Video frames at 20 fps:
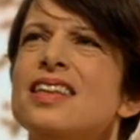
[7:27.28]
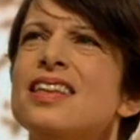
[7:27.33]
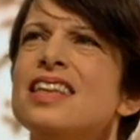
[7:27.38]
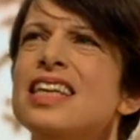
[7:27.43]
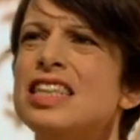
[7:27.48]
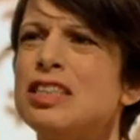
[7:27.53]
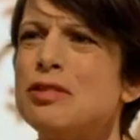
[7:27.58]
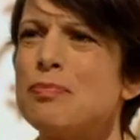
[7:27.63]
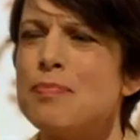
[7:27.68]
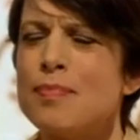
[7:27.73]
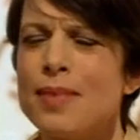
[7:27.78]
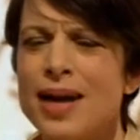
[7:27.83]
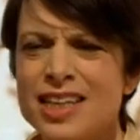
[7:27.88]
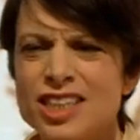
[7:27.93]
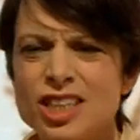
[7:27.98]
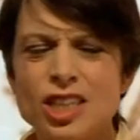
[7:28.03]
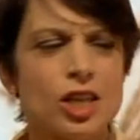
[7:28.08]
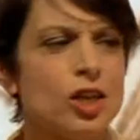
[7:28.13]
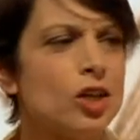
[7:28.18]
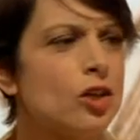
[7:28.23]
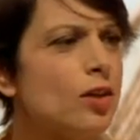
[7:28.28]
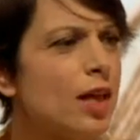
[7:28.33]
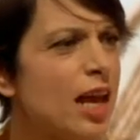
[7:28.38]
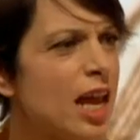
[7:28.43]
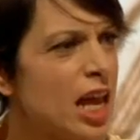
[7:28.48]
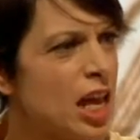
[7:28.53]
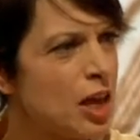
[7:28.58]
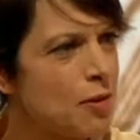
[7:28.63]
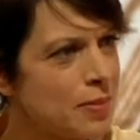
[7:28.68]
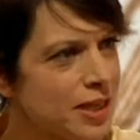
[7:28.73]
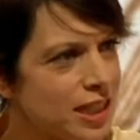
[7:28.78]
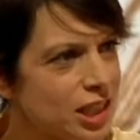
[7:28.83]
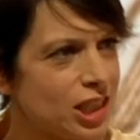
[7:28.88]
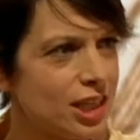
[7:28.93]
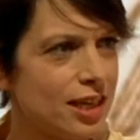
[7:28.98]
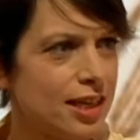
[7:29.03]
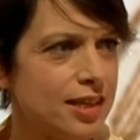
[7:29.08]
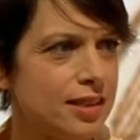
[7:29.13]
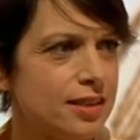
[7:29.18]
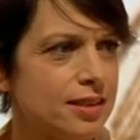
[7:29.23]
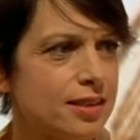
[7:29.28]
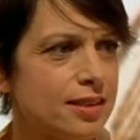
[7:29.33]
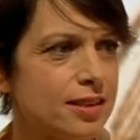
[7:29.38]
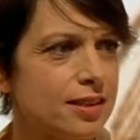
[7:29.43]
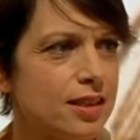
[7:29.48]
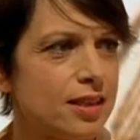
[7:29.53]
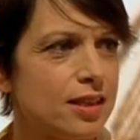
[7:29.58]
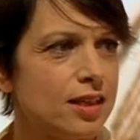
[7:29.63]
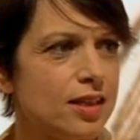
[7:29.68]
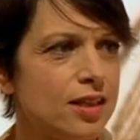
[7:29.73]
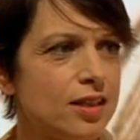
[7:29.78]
these magical images